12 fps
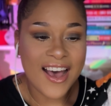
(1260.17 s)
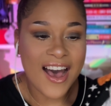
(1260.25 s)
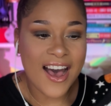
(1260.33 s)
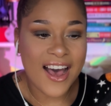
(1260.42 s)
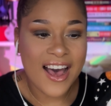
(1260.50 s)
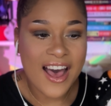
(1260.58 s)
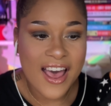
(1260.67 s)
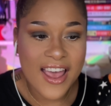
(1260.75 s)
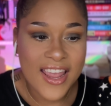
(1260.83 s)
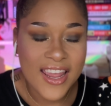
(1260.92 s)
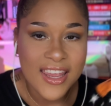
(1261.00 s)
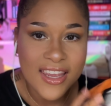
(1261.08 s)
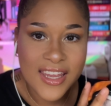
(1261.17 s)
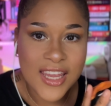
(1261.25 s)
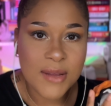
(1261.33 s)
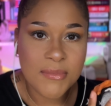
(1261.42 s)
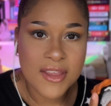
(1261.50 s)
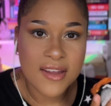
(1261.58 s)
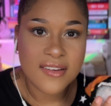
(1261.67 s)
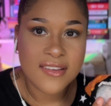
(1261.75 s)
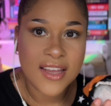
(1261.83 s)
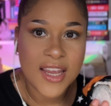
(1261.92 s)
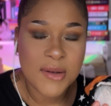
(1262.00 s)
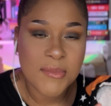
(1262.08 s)
I keep this
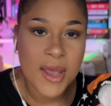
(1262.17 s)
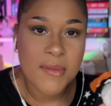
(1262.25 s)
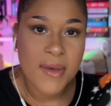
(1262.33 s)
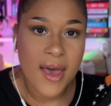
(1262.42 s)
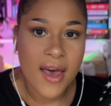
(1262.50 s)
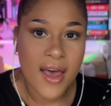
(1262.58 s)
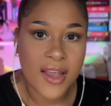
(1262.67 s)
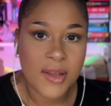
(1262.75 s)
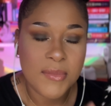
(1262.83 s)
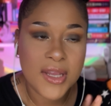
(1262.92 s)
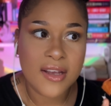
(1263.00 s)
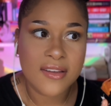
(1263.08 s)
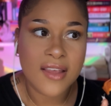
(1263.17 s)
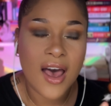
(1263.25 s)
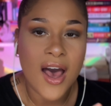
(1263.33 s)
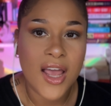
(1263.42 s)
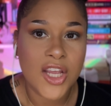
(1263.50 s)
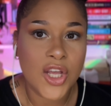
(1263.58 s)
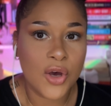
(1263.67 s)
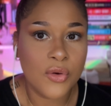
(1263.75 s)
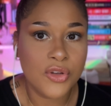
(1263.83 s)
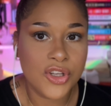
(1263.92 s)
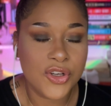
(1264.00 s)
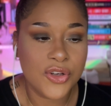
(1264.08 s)
in my bag because I go
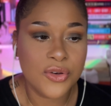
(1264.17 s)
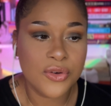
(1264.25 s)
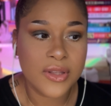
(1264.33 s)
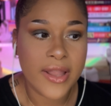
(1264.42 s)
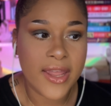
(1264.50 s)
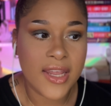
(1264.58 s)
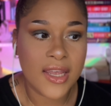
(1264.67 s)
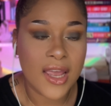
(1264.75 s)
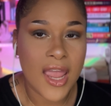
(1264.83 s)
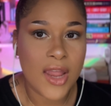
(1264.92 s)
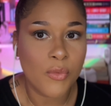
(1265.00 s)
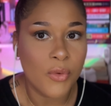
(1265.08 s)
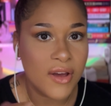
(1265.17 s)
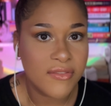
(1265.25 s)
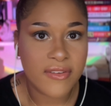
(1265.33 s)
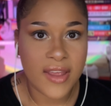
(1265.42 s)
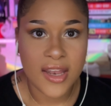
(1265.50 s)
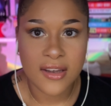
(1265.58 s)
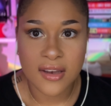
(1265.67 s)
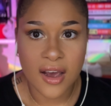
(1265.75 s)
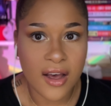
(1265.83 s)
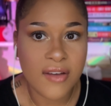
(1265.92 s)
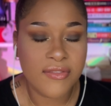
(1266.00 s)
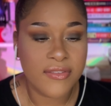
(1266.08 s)
to like a rough and
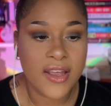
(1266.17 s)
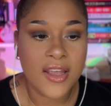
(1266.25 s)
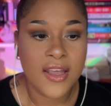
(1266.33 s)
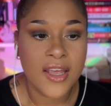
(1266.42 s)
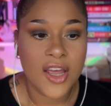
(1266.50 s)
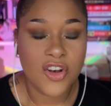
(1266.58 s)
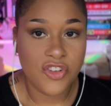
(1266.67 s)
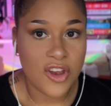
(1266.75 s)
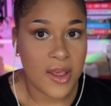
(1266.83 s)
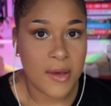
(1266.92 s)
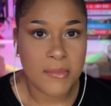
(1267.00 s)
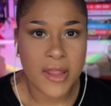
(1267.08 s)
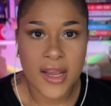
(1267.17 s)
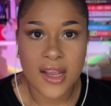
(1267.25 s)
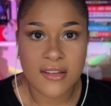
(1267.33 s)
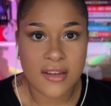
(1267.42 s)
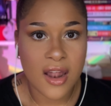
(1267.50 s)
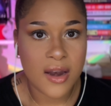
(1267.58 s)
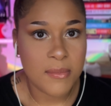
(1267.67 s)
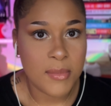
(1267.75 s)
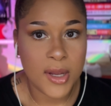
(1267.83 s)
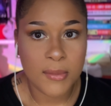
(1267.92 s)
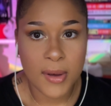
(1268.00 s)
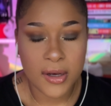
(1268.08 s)
tough gym. Like, it's not a
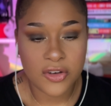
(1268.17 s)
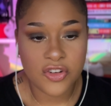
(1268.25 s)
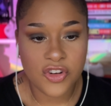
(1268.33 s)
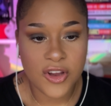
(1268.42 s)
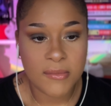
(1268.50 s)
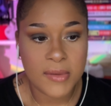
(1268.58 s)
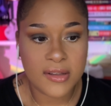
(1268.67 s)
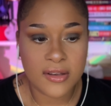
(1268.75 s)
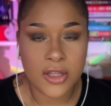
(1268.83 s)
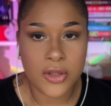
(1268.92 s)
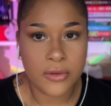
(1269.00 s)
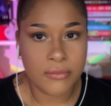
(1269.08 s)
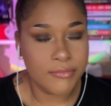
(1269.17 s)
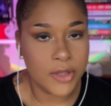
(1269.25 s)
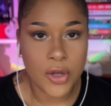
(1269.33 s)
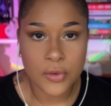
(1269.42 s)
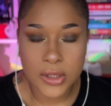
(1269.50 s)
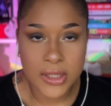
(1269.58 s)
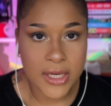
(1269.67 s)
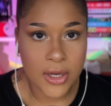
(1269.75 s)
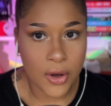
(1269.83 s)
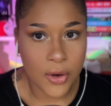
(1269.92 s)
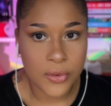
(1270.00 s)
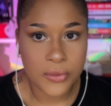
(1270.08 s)
big box gym, it's a locally
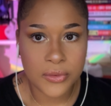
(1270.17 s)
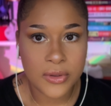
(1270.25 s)
owned